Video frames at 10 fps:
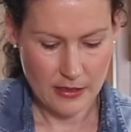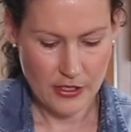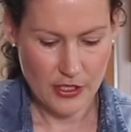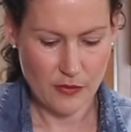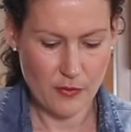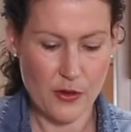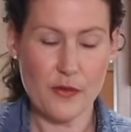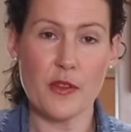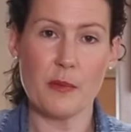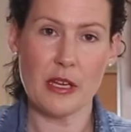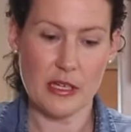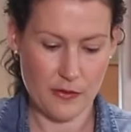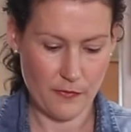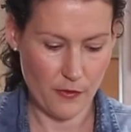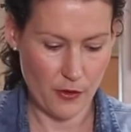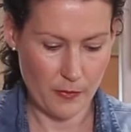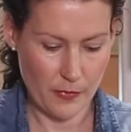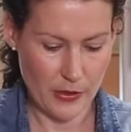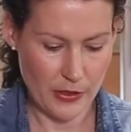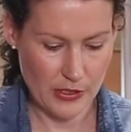Just remove the mint
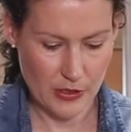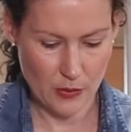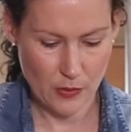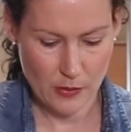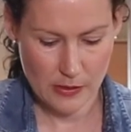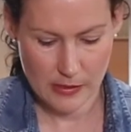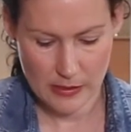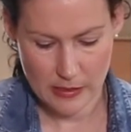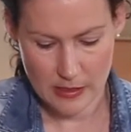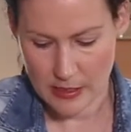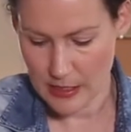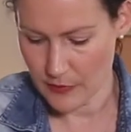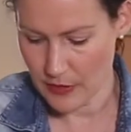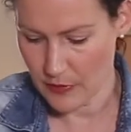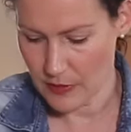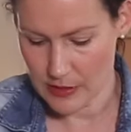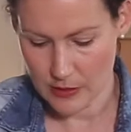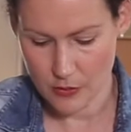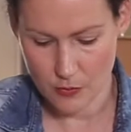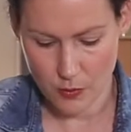from the stalks. I've given this
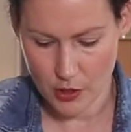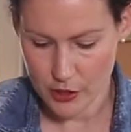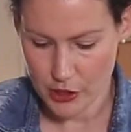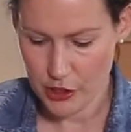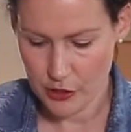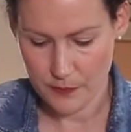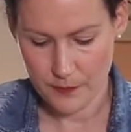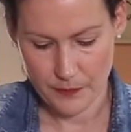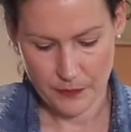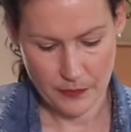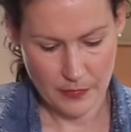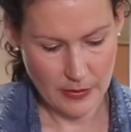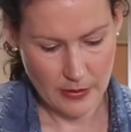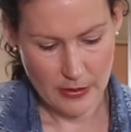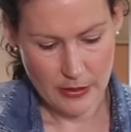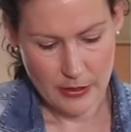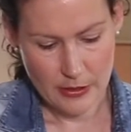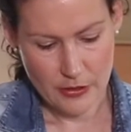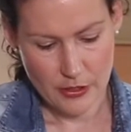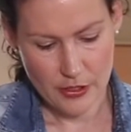a good wash.
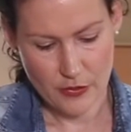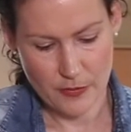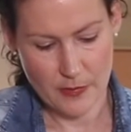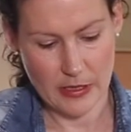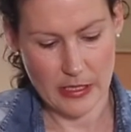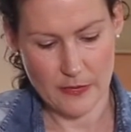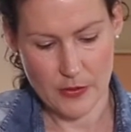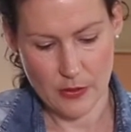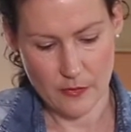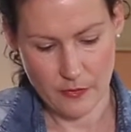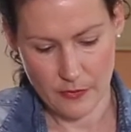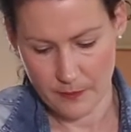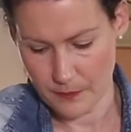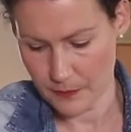Just strip the leaves off.